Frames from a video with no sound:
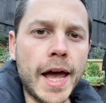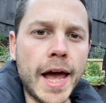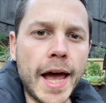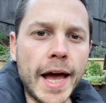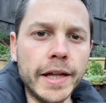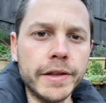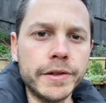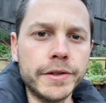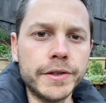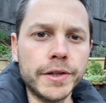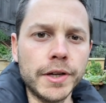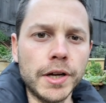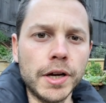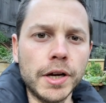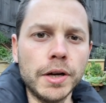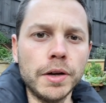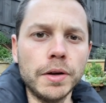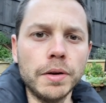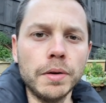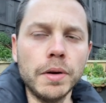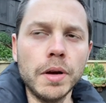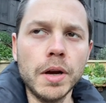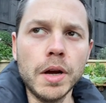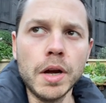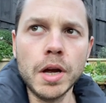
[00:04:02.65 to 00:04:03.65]
And
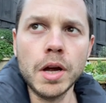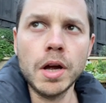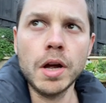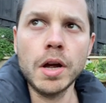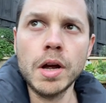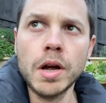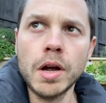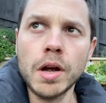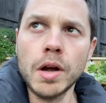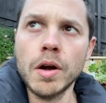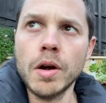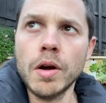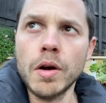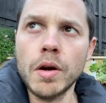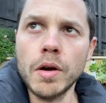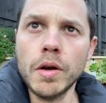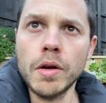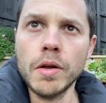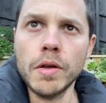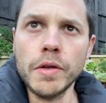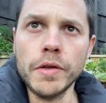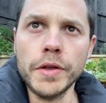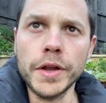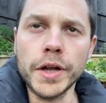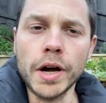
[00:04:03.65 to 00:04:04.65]
so
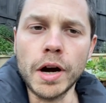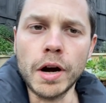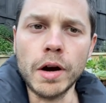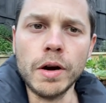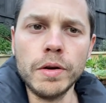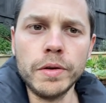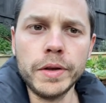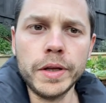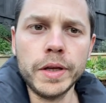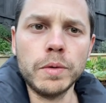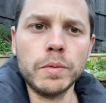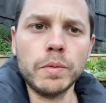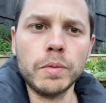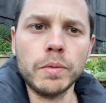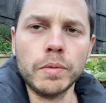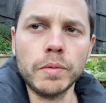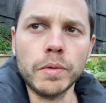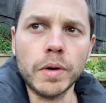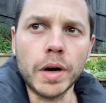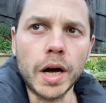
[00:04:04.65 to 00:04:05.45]
the only